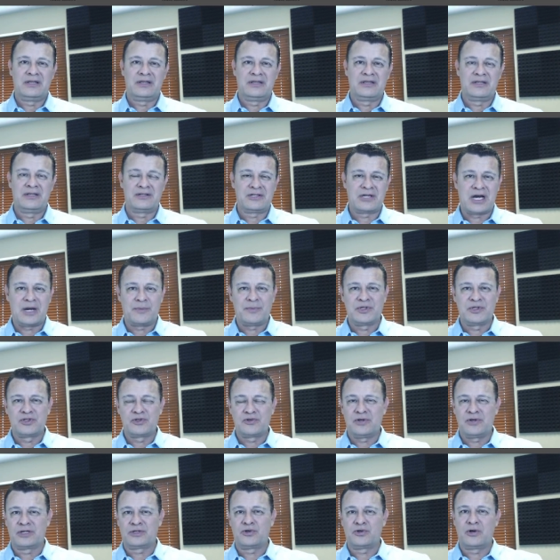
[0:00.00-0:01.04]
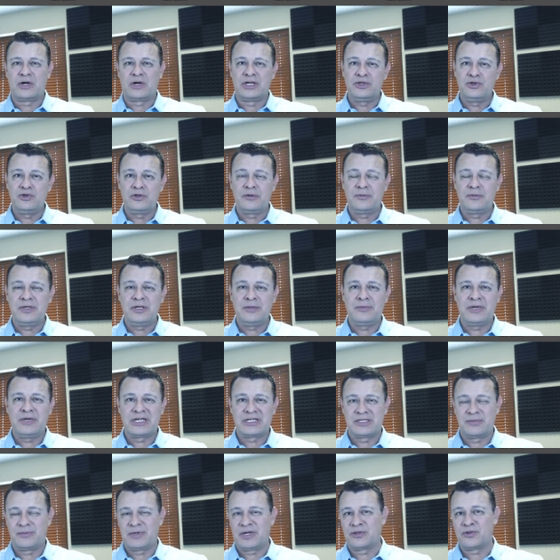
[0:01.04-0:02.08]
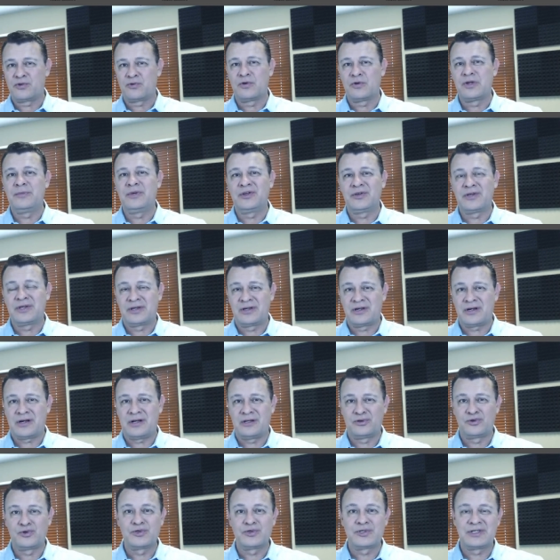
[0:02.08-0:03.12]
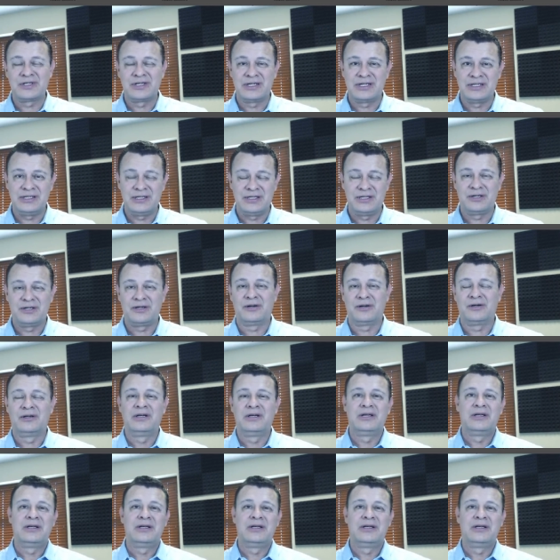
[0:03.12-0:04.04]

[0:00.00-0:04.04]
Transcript: The top instructor on Udemy makes about $3 million a year.